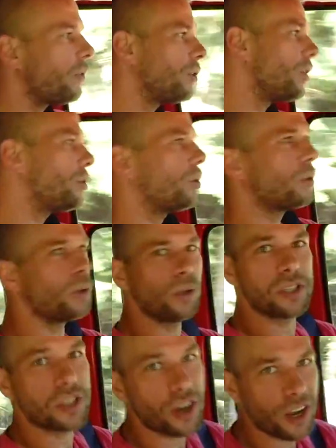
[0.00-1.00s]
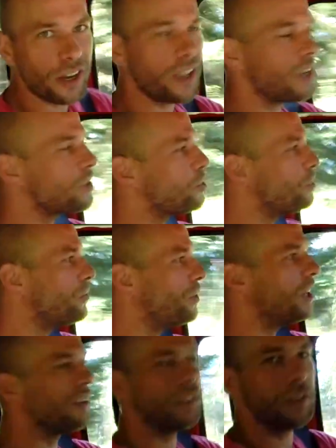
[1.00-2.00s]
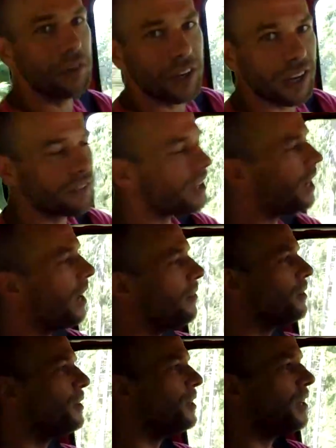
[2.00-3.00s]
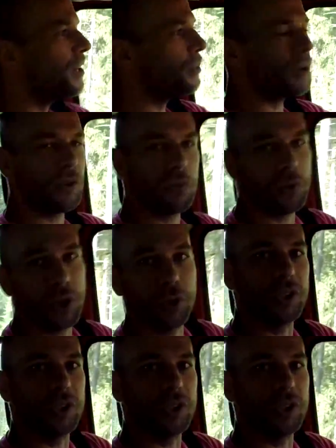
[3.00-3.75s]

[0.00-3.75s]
not to call this car an SUV. I haven't heard anyone refer to